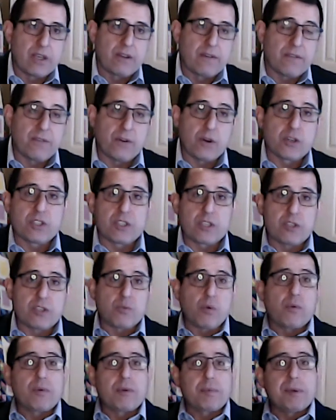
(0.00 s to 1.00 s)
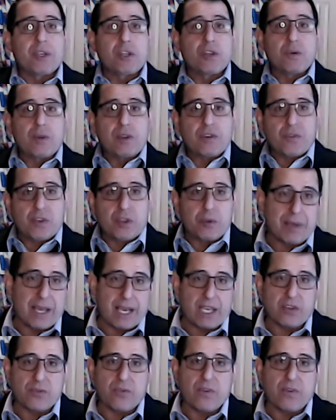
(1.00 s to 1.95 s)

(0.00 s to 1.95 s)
versus what we've been doing for the past